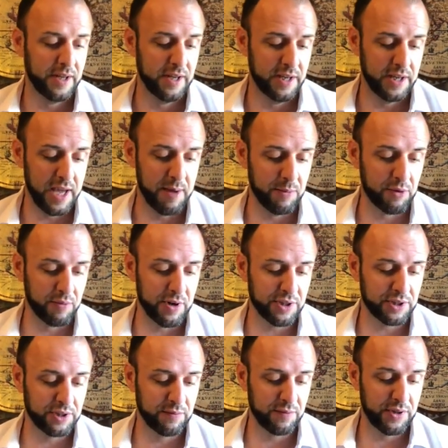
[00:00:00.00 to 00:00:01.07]
He gave me the
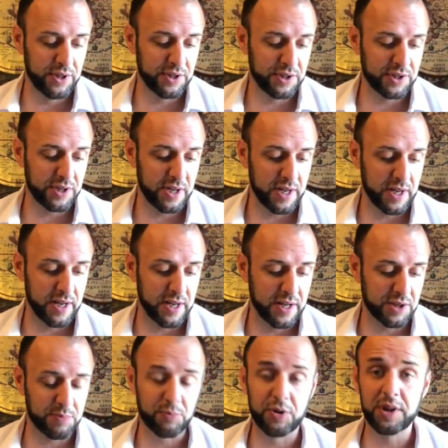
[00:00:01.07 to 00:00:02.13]
rest of this
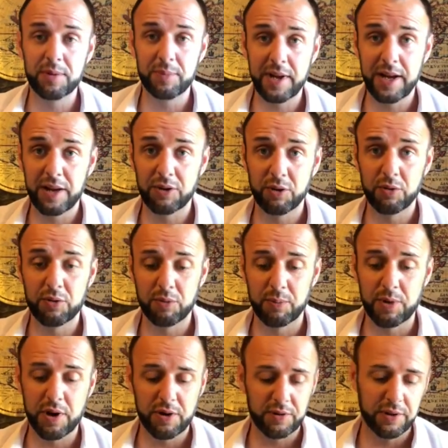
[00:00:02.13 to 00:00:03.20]
Springbank local
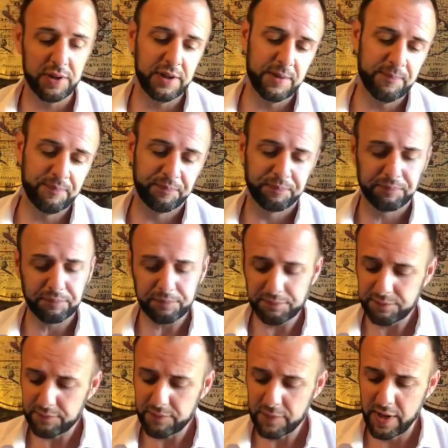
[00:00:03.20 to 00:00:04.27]
barley,
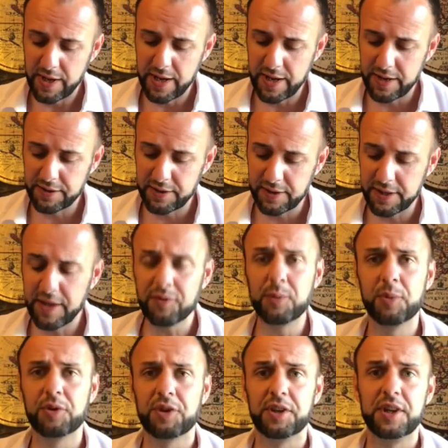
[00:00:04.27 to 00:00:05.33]
and it gave
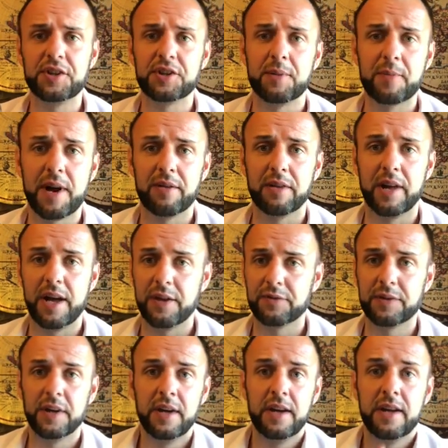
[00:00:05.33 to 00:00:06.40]
me with a decent amount
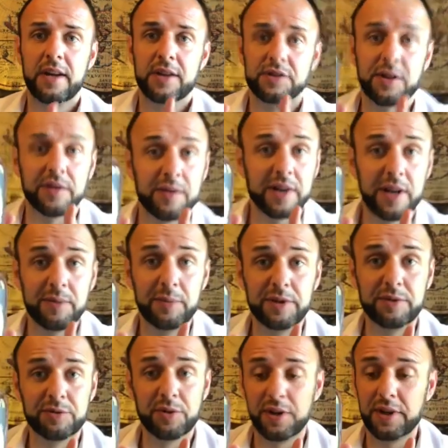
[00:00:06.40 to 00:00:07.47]
left. So I've kind of
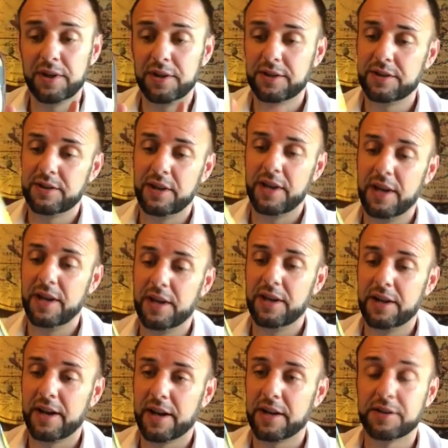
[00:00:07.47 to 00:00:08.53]
been drinking it,
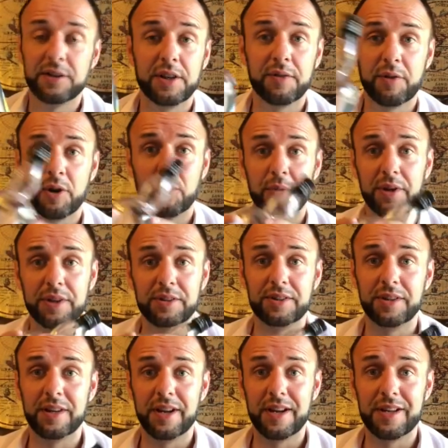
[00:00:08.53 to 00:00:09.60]
and I gotta tell you, if I don't bring it to
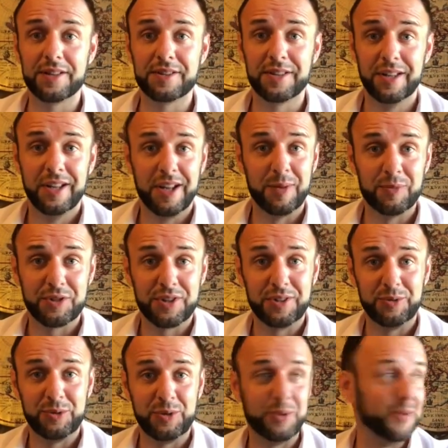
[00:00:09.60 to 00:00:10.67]
you guys, I'm just
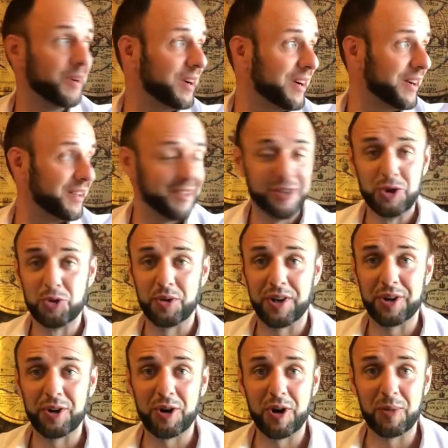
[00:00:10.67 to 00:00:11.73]
going to drink
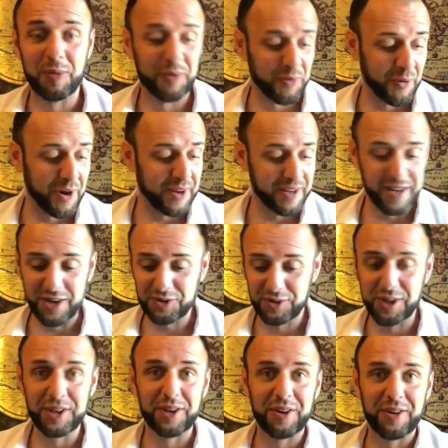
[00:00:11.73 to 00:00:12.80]
it all before I can actually
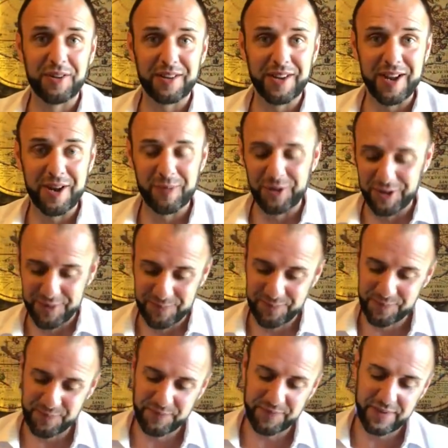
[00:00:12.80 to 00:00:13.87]
get it on camera.
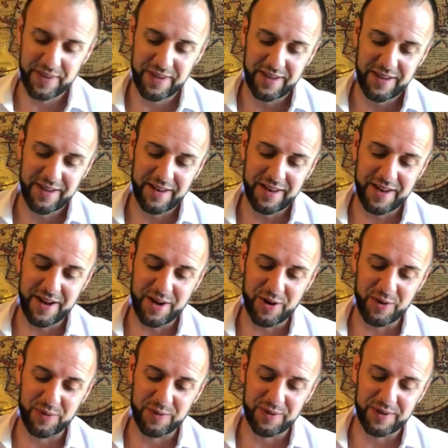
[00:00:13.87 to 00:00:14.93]

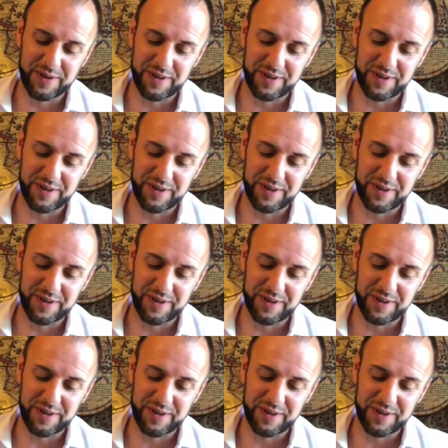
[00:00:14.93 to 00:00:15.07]
Now,